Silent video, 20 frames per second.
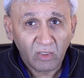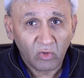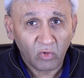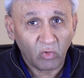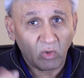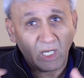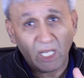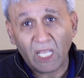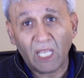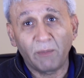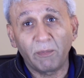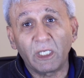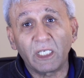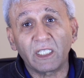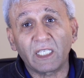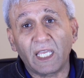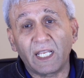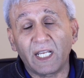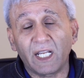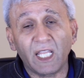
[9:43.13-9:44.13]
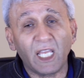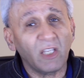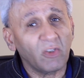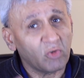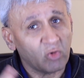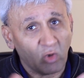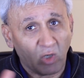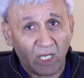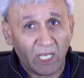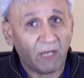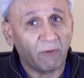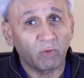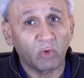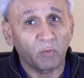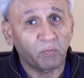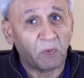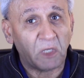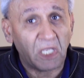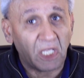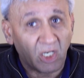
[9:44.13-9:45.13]
So I am in Canada, so I have to
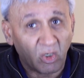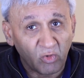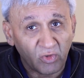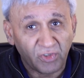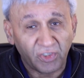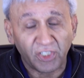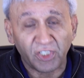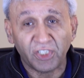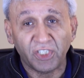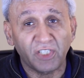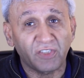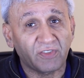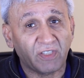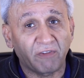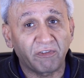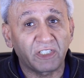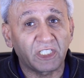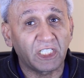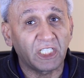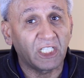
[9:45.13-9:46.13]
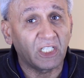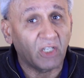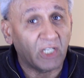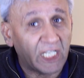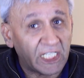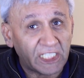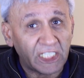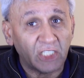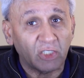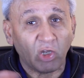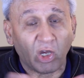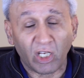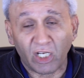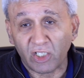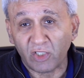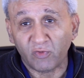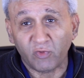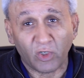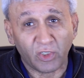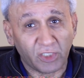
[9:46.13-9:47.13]
pay around 60, 70, 80
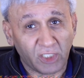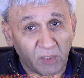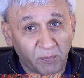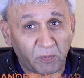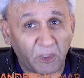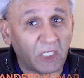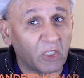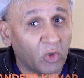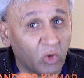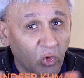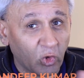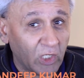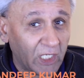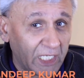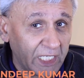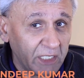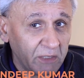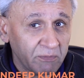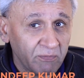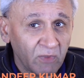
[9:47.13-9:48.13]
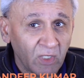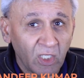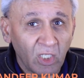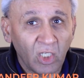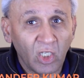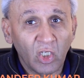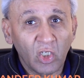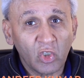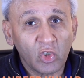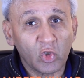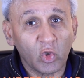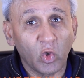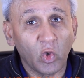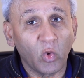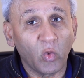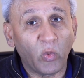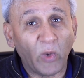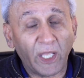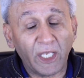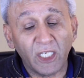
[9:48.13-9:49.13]
dollars for shipping only. So
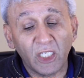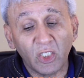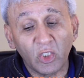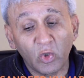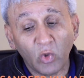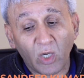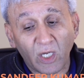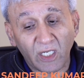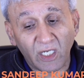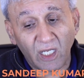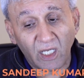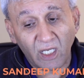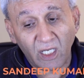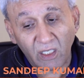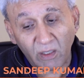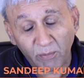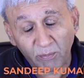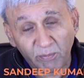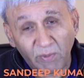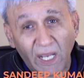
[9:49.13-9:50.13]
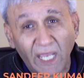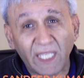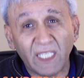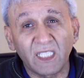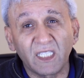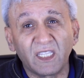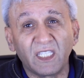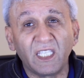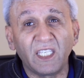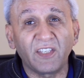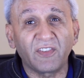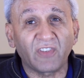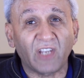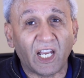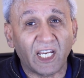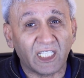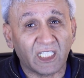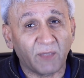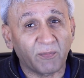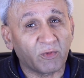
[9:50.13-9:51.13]
when you are buying these
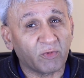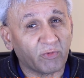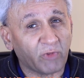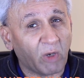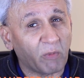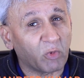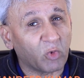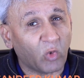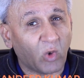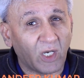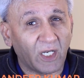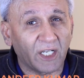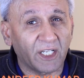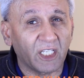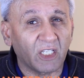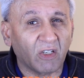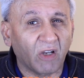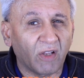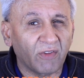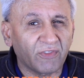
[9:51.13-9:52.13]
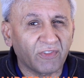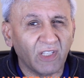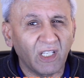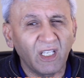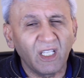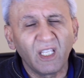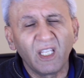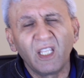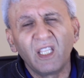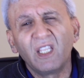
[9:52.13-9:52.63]
items from Quality Council,